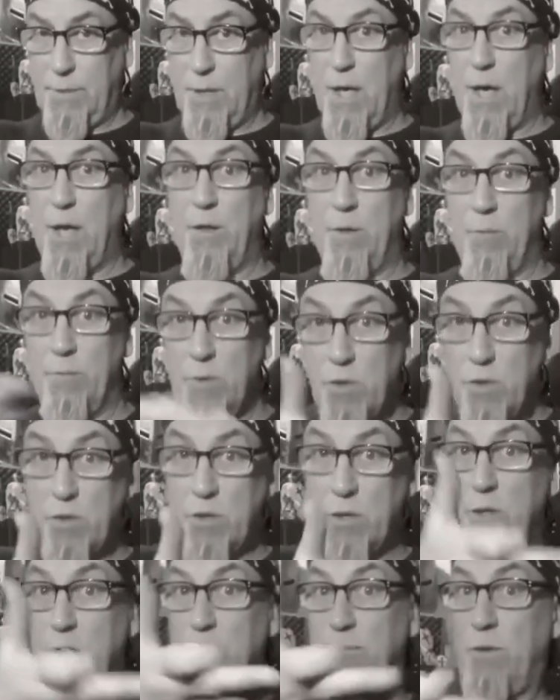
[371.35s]
and the
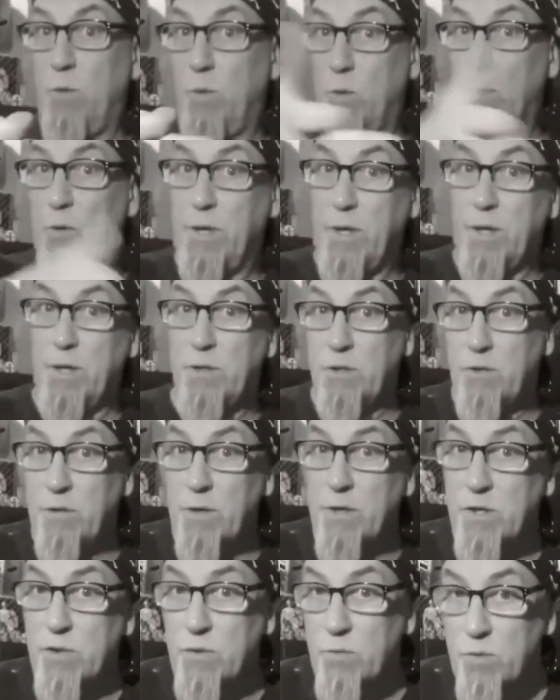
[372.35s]
music for War Against
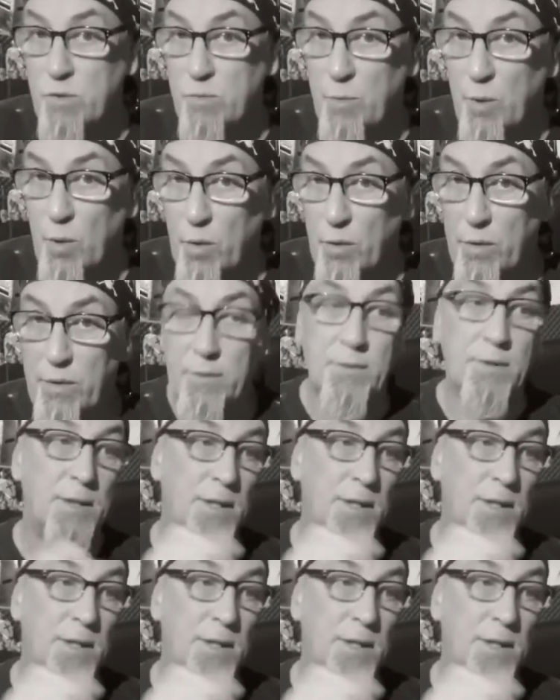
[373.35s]
Christ was born.